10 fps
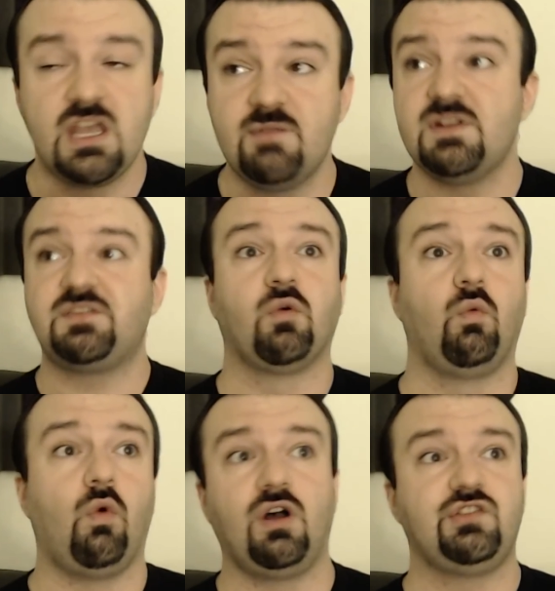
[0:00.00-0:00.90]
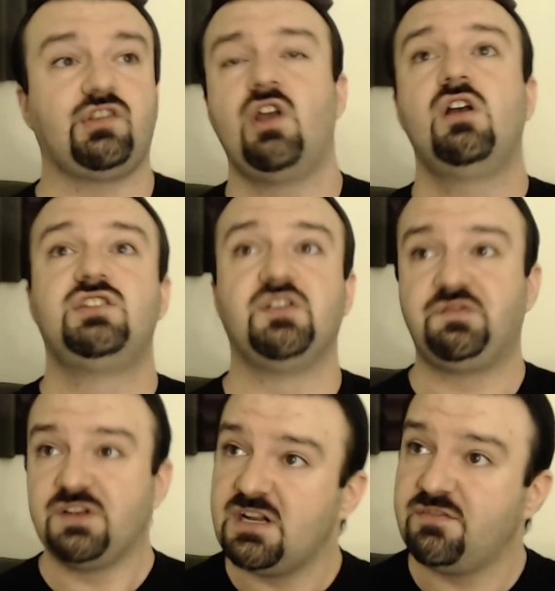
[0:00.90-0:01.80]
Even if there was
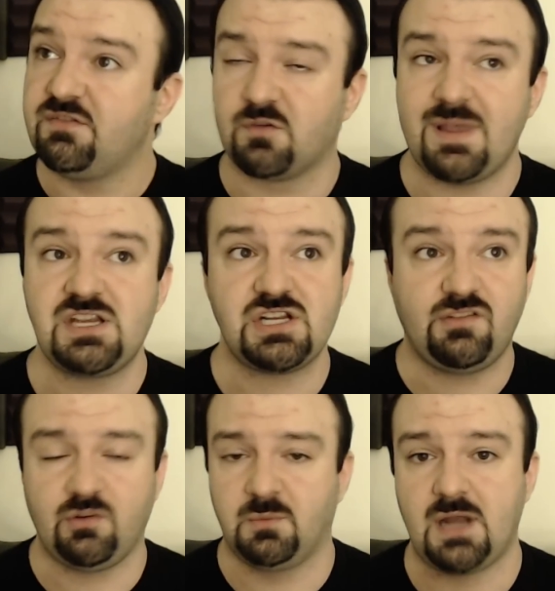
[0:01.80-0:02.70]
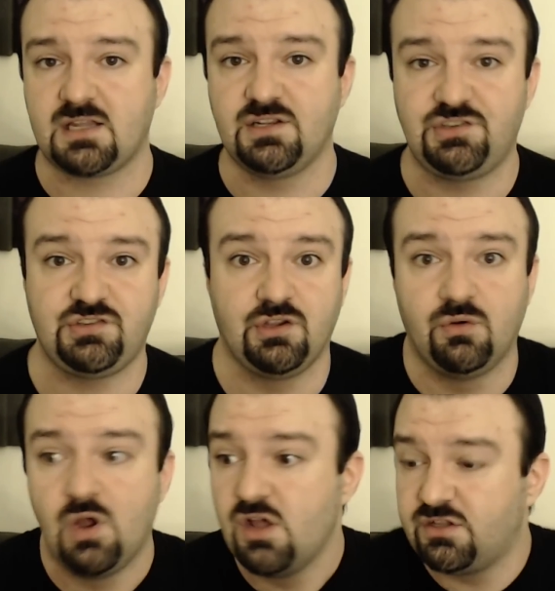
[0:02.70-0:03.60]
definitive information on someone I could
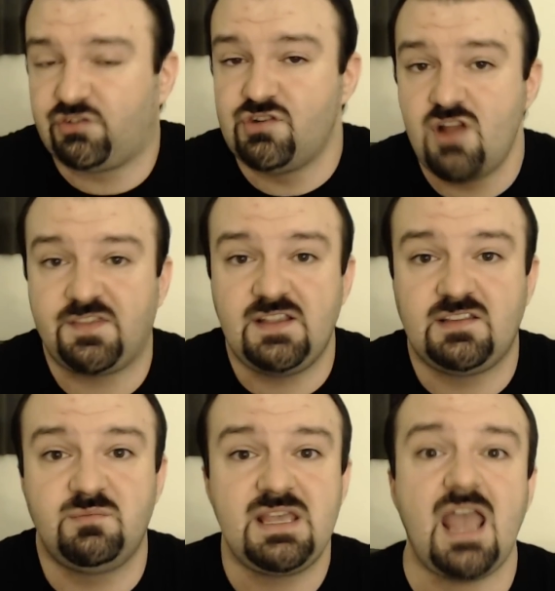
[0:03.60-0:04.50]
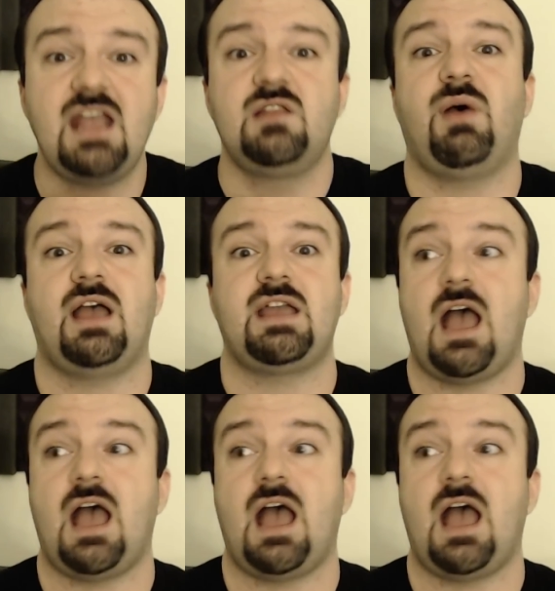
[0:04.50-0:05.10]
sue, there's nothing to be gained by it.